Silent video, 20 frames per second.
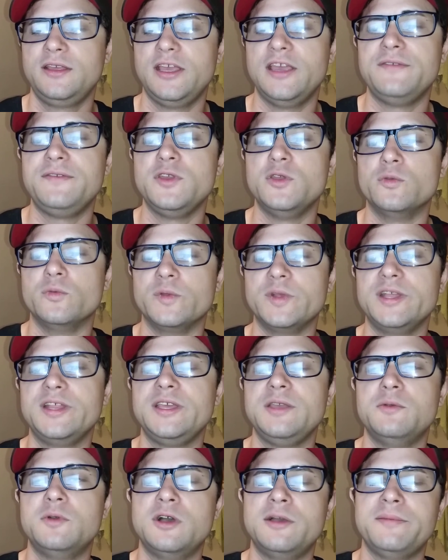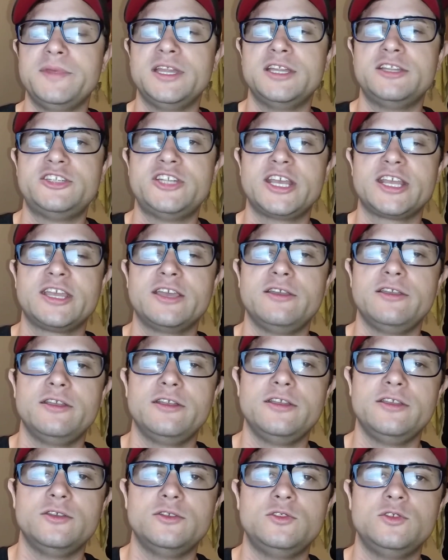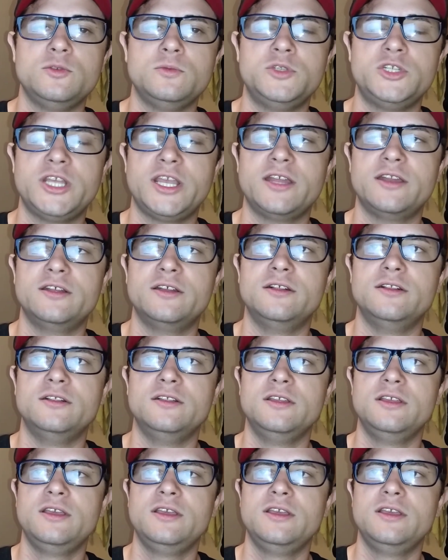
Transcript: If you really want me to check out your YouTube channel,